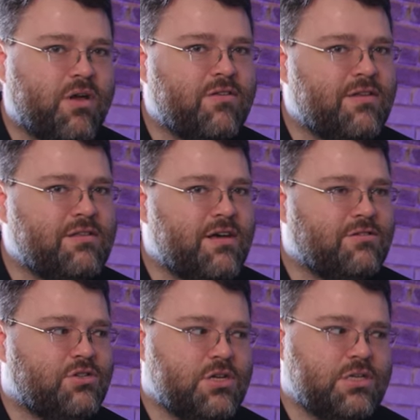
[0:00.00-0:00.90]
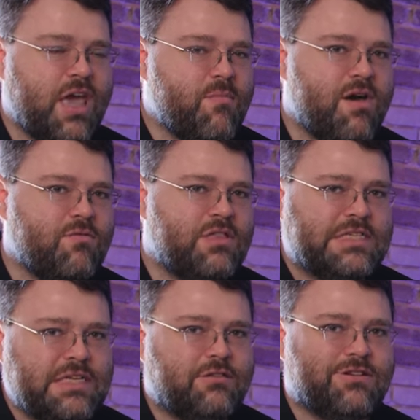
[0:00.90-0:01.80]
because Intel just came out with the
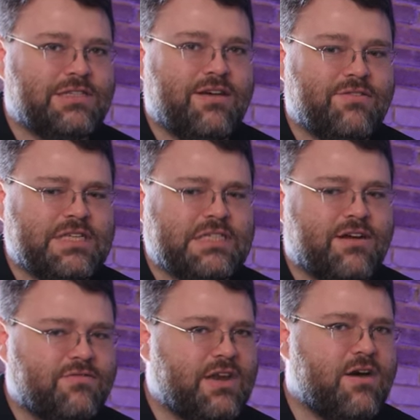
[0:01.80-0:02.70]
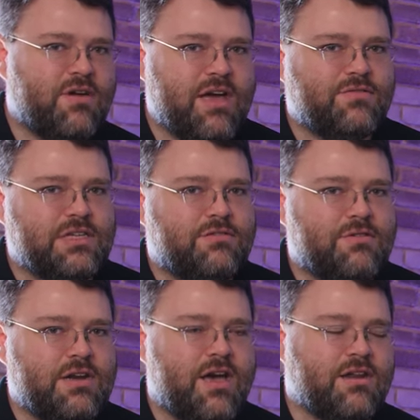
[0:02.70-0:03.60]
Z370 stuff and now we have
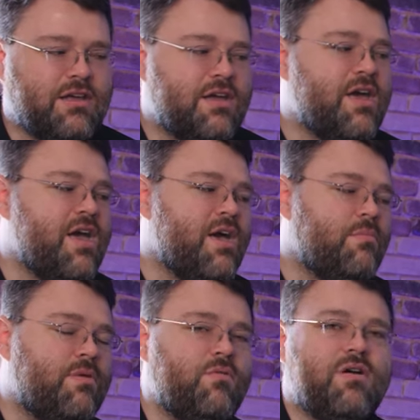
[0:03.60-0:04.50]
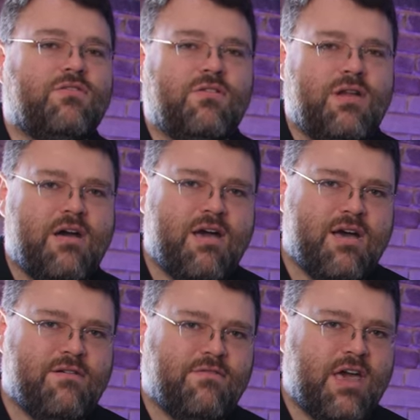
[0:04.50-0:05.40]
Z390, but we also now
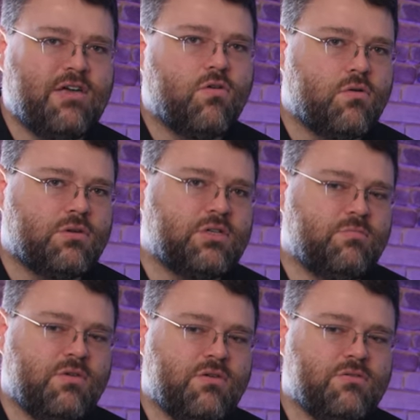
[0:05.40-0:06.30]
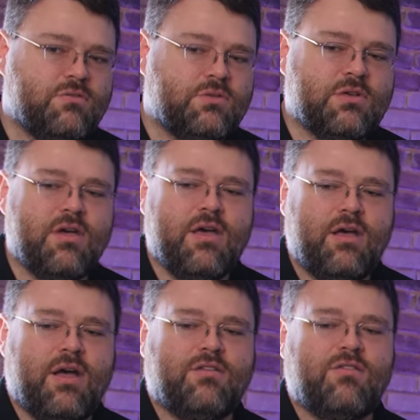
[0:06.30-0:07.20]
have eight core CPUs.
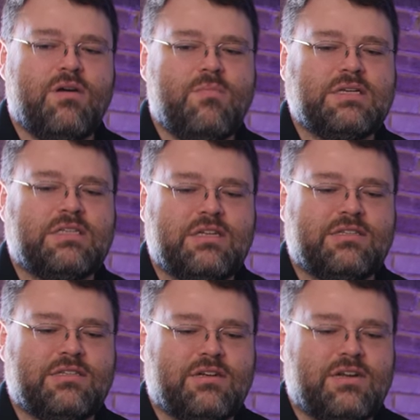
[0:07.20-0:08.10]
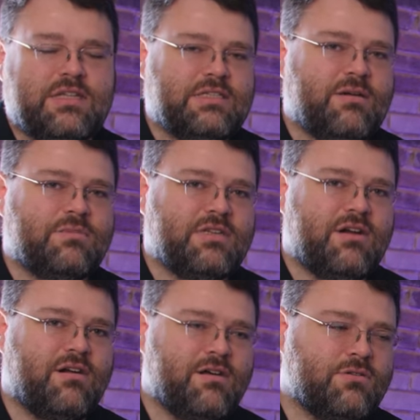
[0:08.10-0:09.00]
And so it makes sense that in some
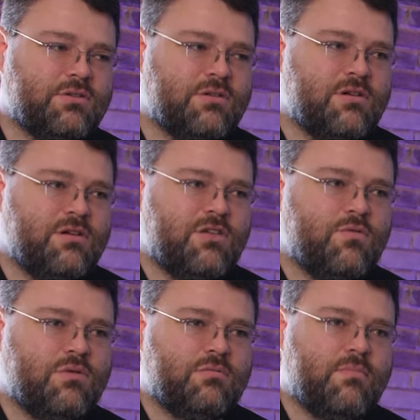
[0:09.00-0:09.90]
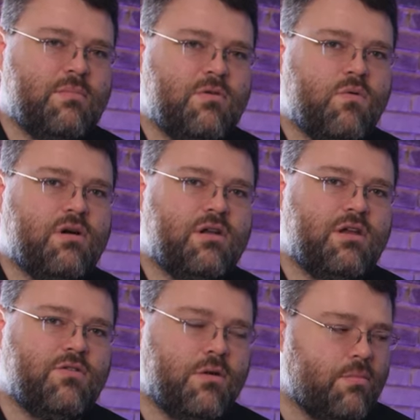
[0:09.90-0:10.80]
scenarios, you would maybe want
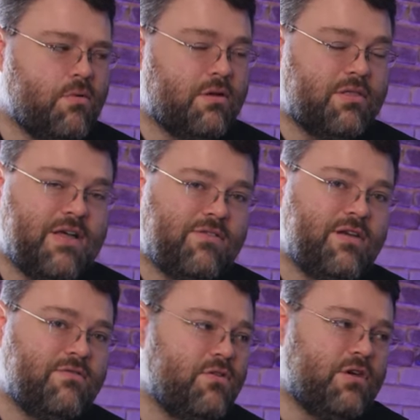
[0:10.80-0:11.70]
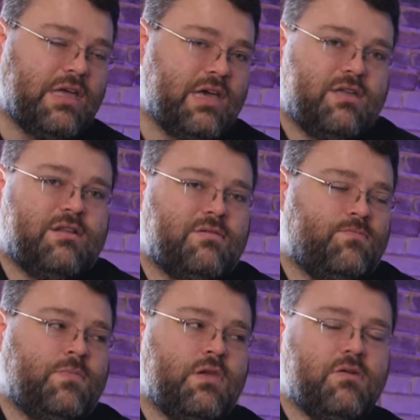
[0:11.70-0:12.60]
a newer board. That said, if you can get
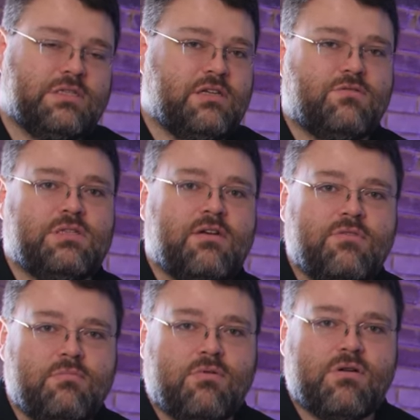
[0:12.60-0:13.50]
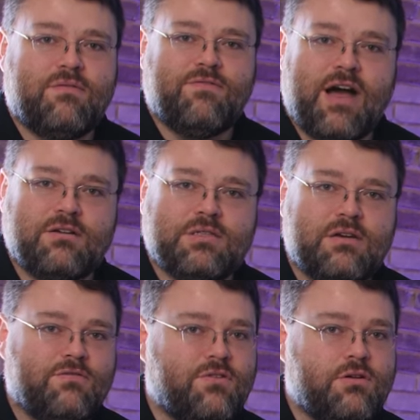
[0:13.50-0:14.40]
you know, a Z370 board on fire
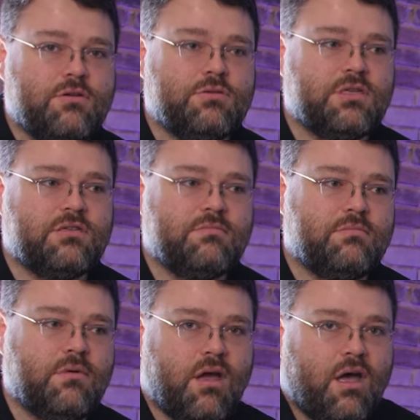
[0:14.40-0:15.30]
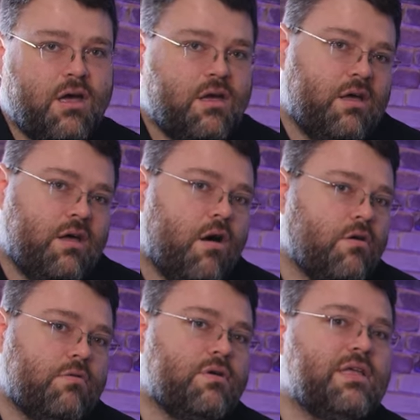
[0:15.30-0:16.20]
sale for your new system, uh,
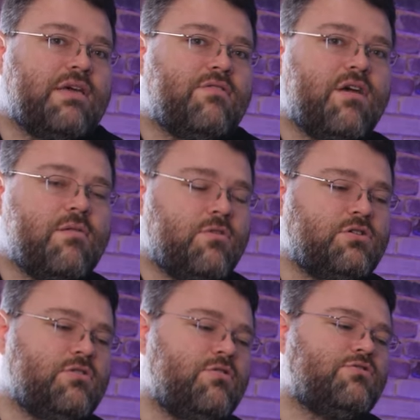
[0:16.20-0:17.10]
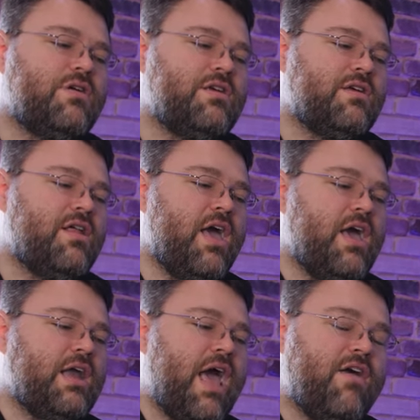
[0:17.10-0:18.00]
all you're really giving up, you're, tr you're trading a,
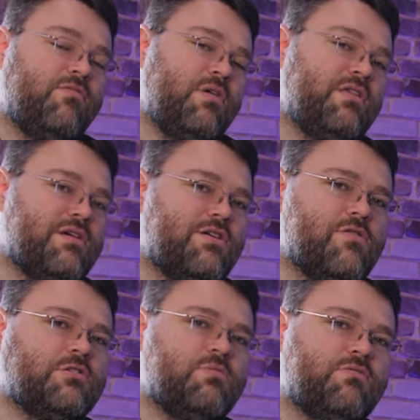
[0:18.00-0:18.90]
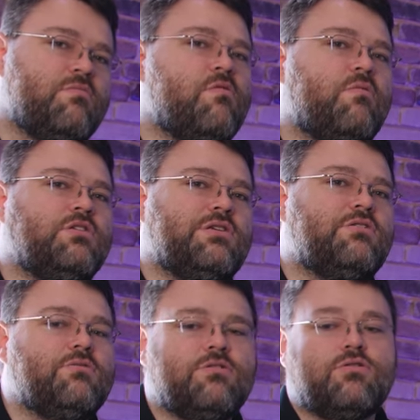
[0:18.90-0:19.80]
an ASMedia USB 3.1 Gen
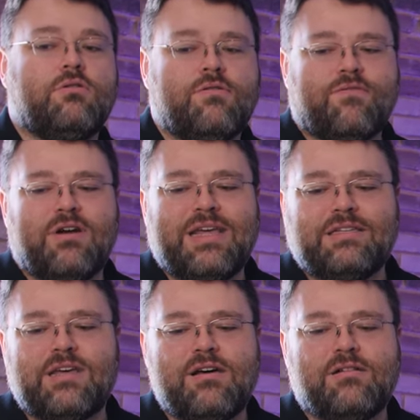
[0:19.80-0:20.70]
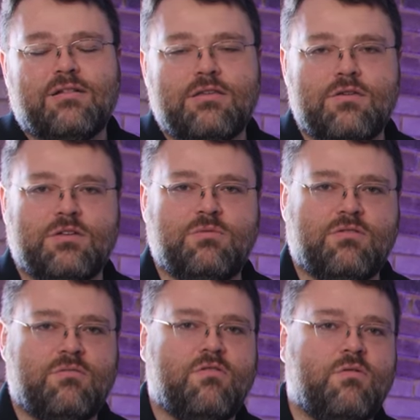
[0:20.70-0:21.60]
2 controller for an Intel USB
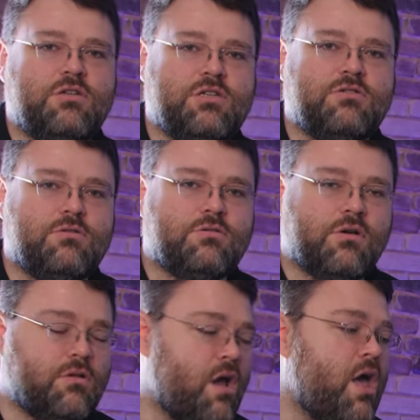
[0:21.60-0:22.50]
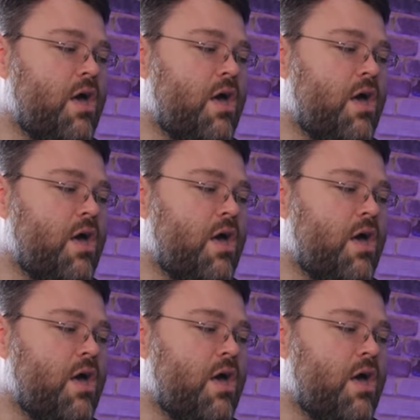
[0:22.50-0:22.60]
3.1 Gen 2 controller,